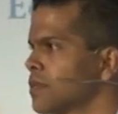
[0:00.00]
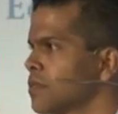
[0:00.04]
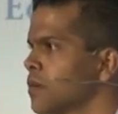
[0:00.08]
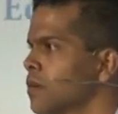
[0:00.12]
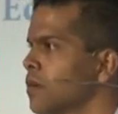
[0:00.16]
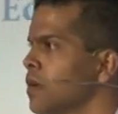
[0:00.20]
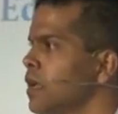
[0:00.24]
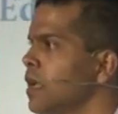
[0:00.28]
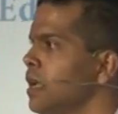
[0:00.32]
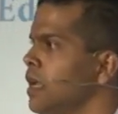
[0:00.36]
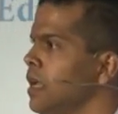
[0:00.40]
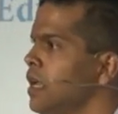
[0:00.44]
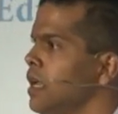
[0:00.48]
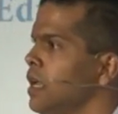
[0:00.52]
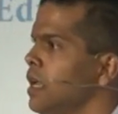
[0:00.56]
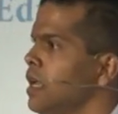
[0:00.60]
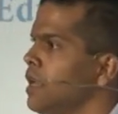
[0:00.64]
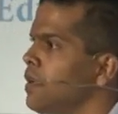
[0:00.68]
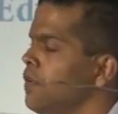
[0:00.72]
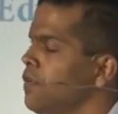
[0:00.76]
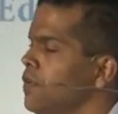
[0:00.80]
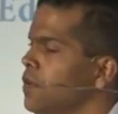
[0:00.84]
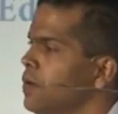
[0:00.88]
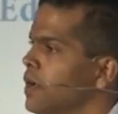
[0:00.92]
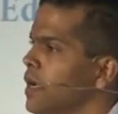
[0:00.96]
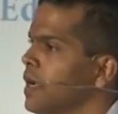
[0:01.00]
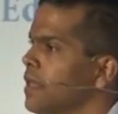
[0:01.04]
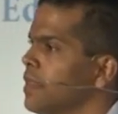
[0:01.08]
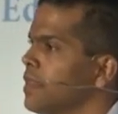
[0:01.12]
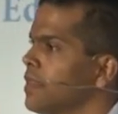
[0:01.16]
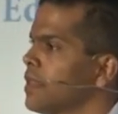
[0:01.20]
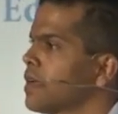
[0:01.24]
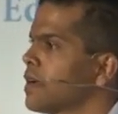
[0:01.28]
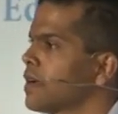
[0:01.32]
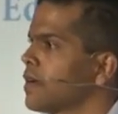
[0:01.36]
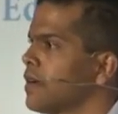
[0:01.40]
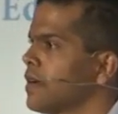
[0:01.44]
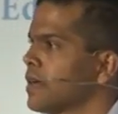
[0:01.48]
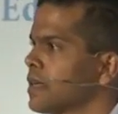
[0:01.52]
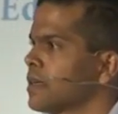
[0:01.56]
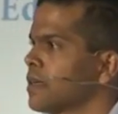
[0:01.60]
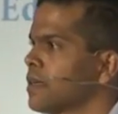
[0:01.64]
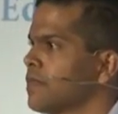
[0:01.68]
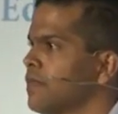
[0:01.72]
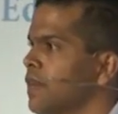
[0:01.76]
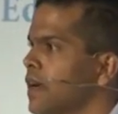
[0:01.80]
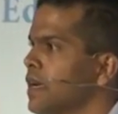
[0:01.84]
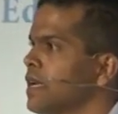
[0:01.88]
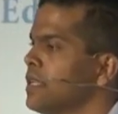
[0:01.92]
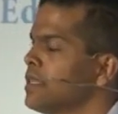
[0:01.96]
So if you get the correct
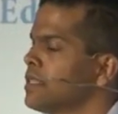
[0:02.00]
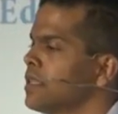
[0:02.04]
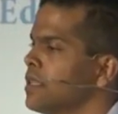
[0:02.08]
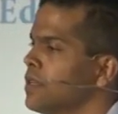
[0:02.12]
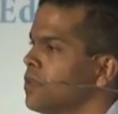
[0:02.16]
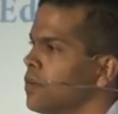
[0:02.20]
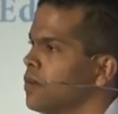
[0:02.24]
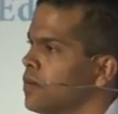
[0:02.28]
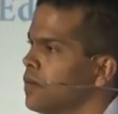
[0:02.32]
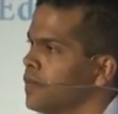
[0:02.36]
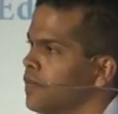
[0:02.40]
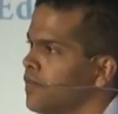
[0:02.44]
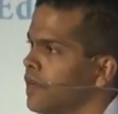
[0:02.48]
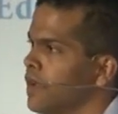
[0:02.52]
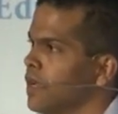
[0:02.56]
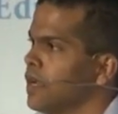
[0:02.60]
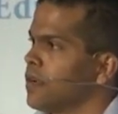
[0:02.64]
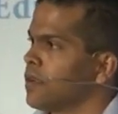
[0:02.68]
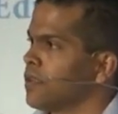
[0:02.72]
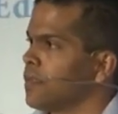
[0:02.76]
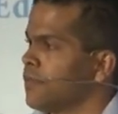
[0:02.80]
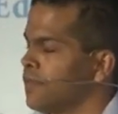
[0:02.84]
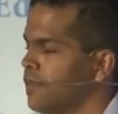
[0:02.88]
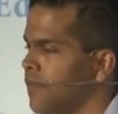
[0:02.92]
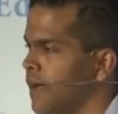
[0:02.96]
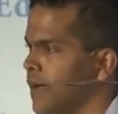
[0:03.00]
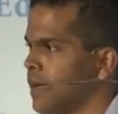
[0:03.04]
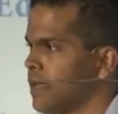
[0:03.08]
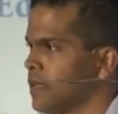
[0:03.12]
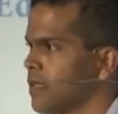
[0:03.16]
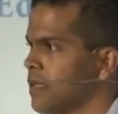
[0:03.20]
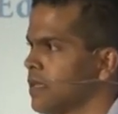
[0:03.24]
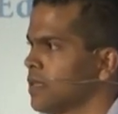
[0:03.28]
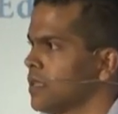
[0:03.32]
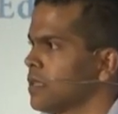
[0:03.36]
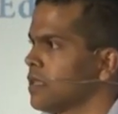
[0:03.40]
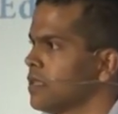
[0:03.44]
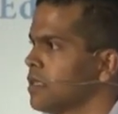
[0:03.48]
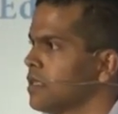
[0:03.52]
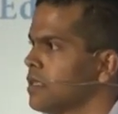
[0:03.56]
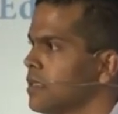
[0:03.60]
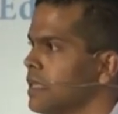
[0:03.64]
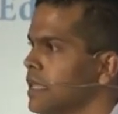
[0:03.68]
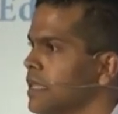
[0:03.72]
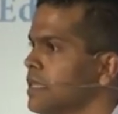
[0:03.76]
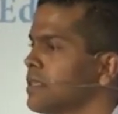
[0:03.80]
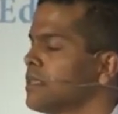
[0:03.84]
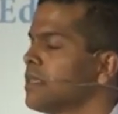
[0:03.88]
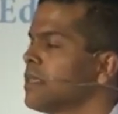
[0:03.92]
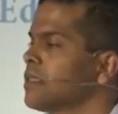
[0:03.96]
advice and you're aware of the fact that
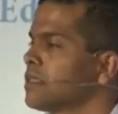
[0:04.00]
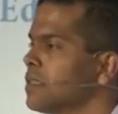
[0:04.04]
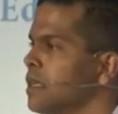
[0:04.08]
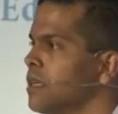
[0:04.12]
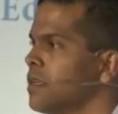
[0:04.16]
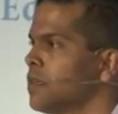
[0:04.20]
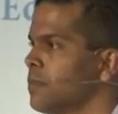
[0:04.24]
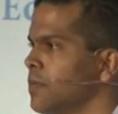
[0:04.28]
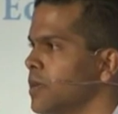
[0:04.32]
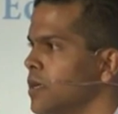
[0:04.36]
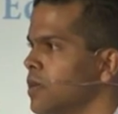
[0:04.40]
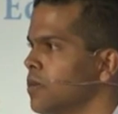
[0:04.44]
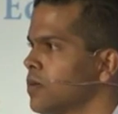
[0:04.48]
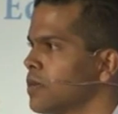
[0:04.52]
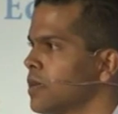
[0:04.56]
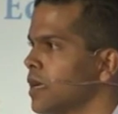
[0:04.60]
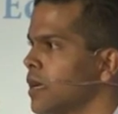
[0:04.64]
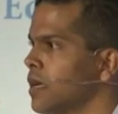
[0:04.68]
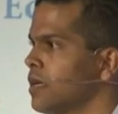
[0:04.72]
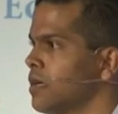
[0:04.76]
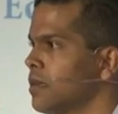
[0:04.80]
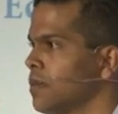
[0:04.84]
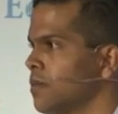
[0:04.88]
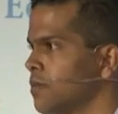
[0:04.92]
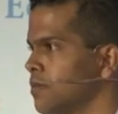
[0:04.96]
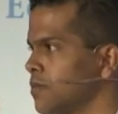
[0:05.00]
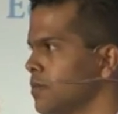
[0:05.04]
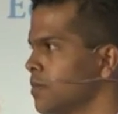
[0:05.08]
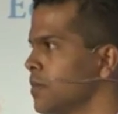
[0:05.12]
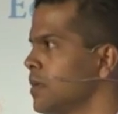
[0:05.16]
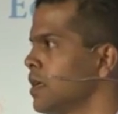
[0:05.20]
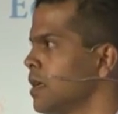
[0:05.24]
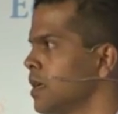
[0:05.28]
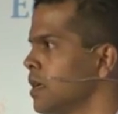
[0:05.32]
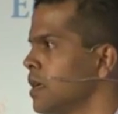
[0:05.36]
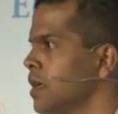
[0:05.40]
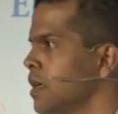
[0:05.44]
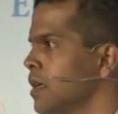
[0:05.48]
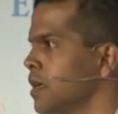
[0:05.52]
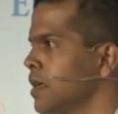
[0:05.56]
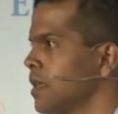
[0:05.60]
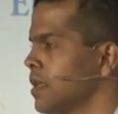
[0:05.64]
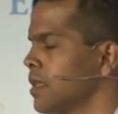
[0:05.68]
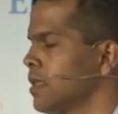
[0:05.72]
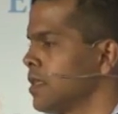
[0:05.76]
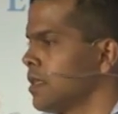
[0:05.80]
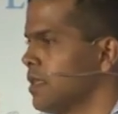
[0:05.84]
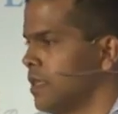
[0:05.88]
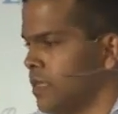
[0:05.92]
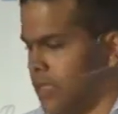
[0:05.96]
these things need to be looked at,
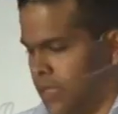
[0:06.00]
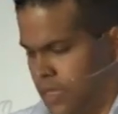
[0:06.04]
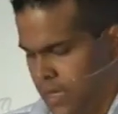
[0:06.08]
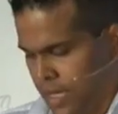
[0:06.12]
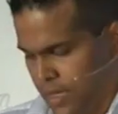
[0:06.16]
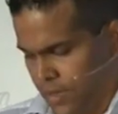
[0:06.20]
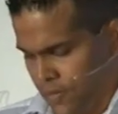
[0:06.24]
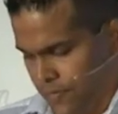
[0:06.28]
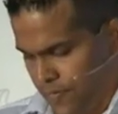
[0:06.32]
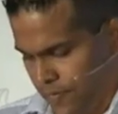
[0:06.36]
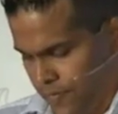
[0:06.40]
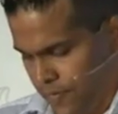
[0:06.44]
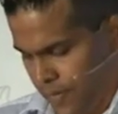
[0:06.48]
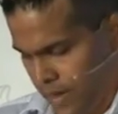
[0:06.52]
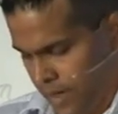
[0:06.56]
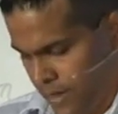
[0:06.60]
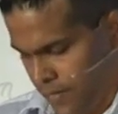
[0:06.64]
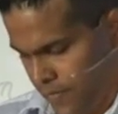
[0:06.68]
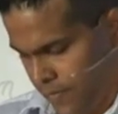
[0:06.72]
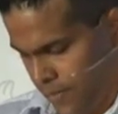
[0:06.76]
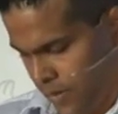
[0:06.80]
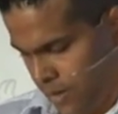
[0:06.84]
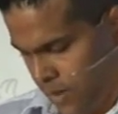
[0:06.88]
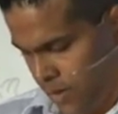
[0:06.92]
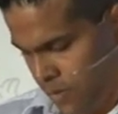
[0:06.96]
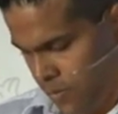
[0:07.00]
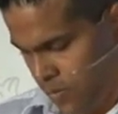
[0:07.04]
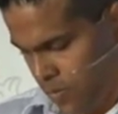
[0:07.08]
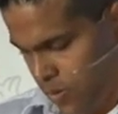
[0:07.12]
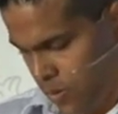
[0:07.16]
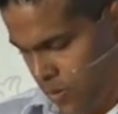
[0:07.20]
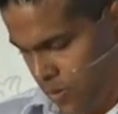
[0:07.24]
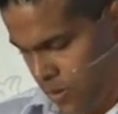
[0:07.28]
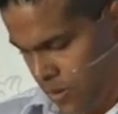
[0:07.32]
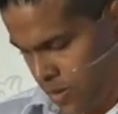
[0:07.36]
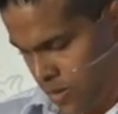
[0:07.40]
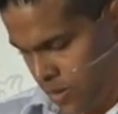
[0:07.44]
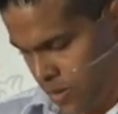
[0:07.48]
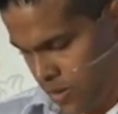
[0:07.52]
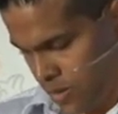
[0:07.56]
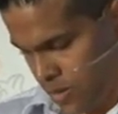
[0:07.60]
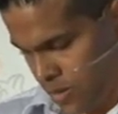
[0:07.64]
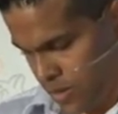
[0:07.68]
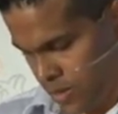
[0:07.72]
that's very, very important.